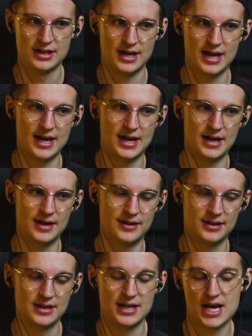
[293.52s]

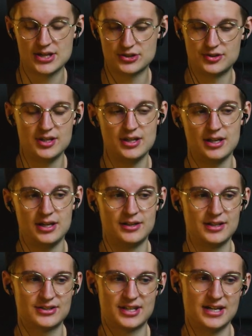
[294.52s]
And as you see in
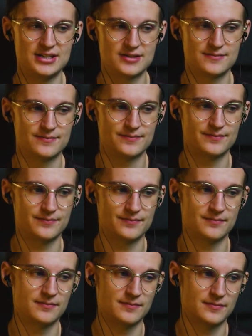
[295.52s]
this case,
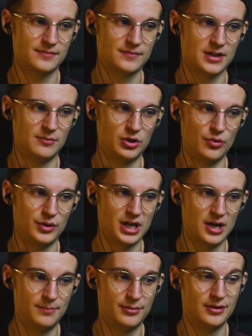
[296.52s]
I'm going
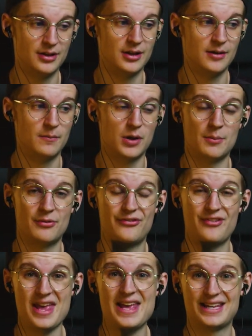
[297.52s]
up, but I'm
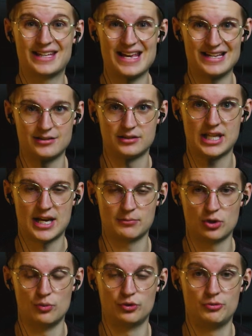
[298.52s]
faking that I'm
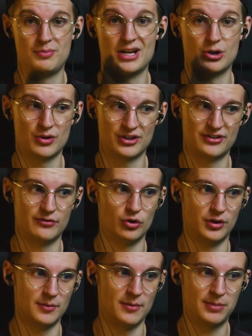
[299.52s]
going to be aggressive on
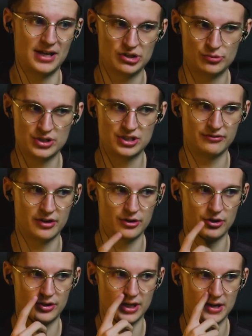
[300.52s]
him. I'm play switching very
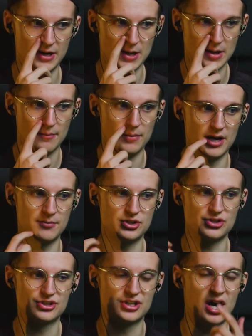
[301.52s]
good here, but I'm
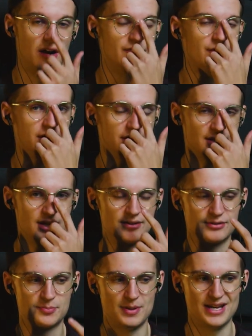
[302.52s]
just covering the
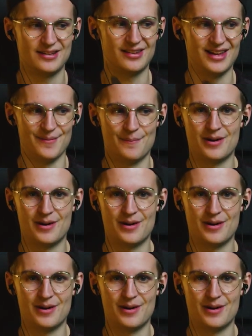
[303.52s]
space in